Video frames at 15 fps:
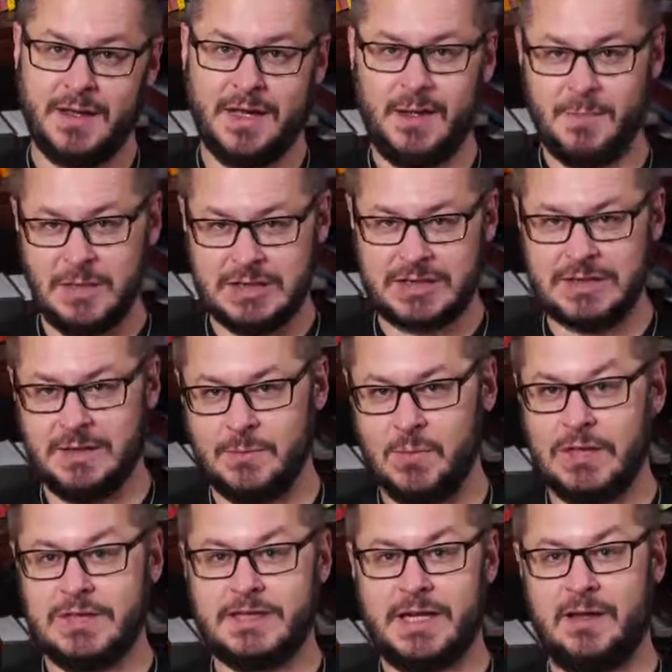A Muslim
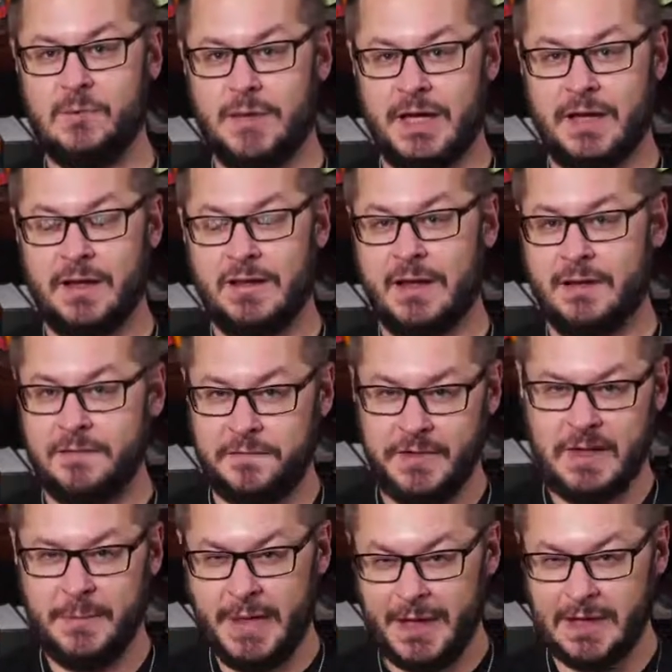will tell me that
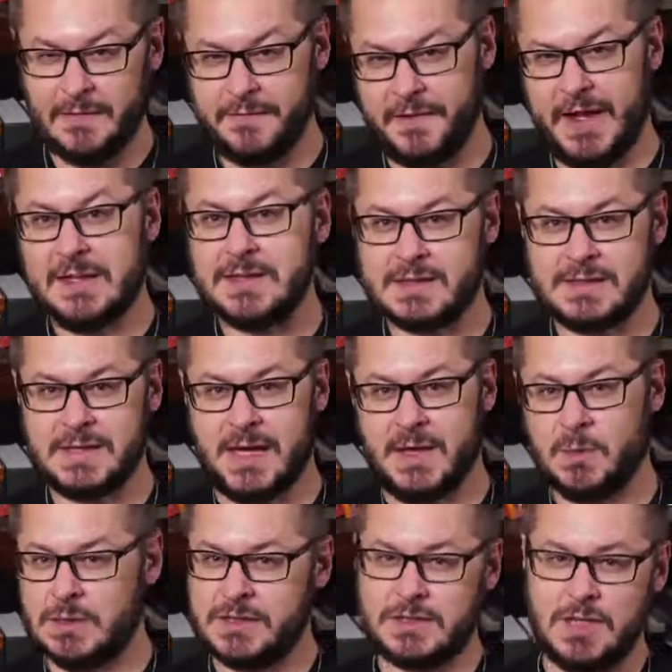female
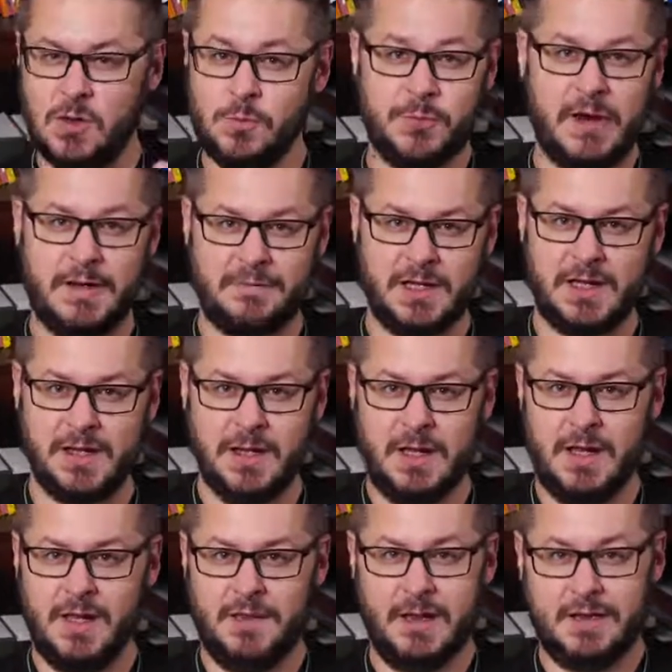infanticide was so prevalent
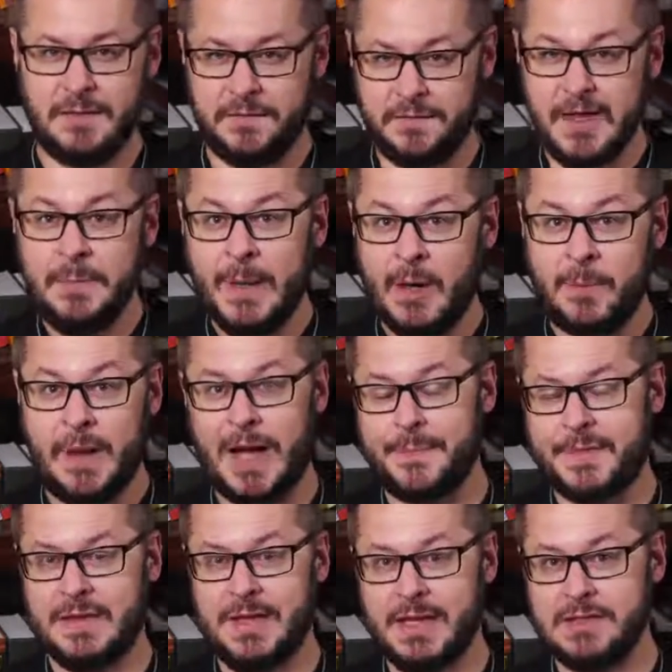that the female
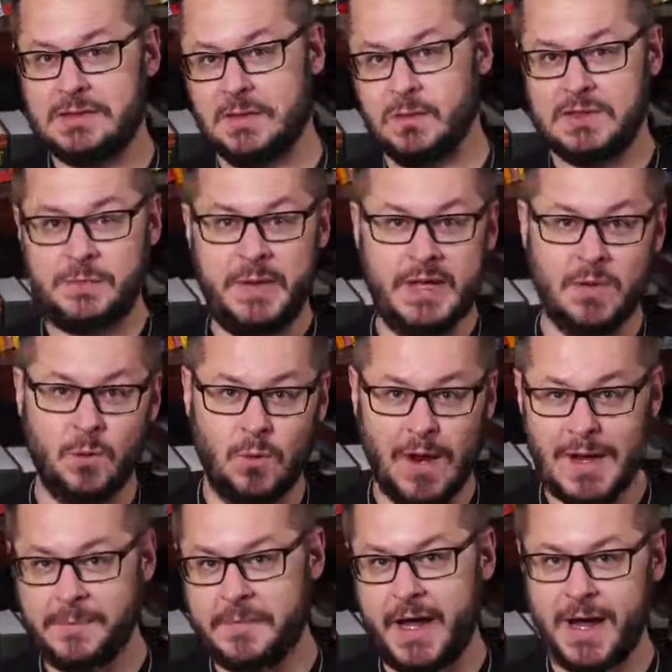population was being
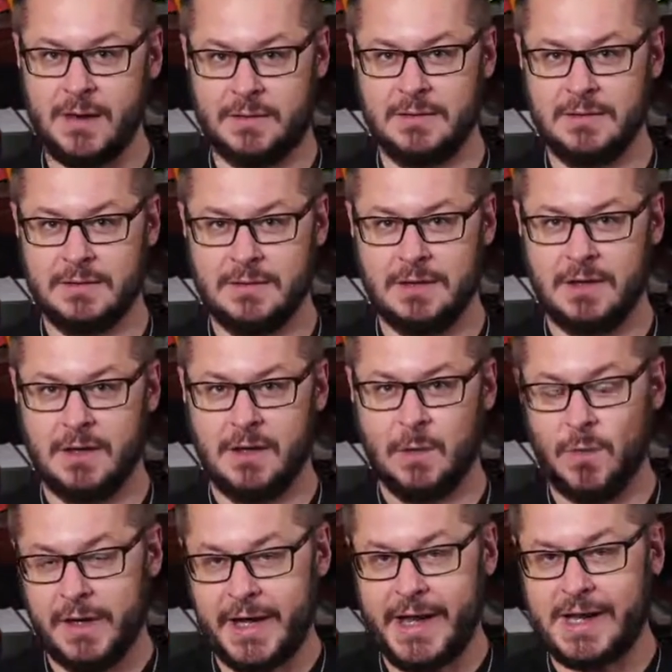wiped out
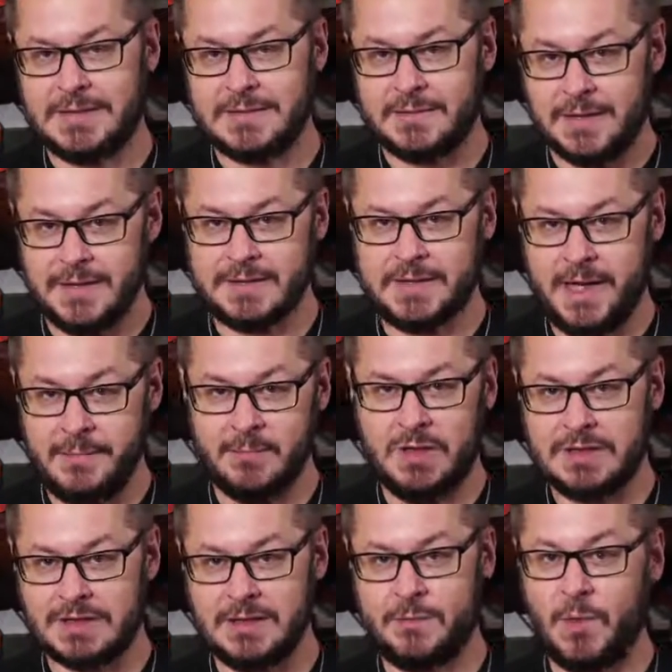when I ask the same
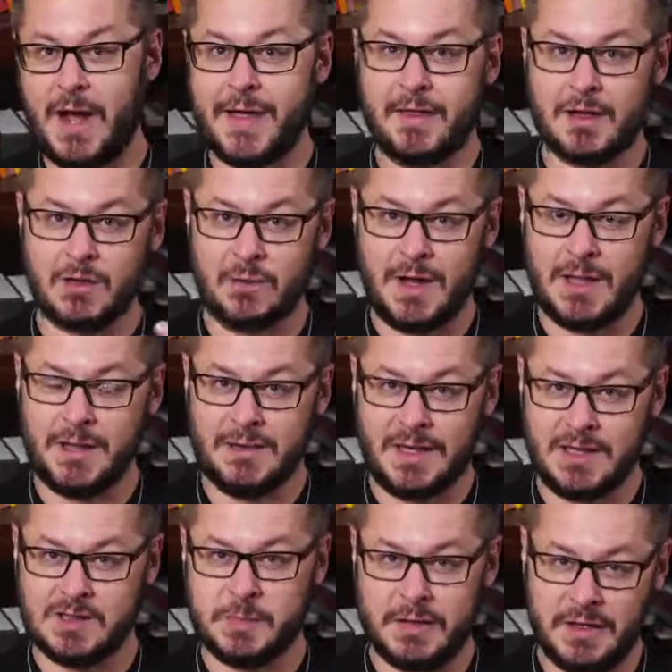Muslim why the Quran
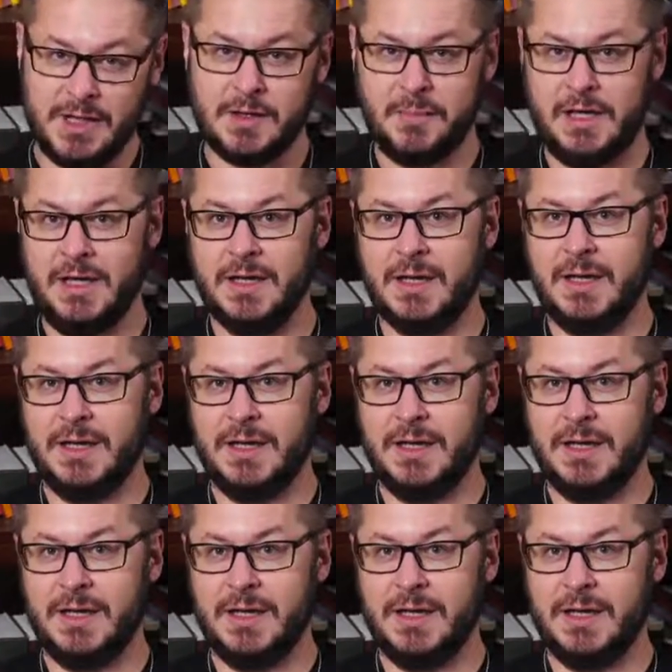allows polygamy,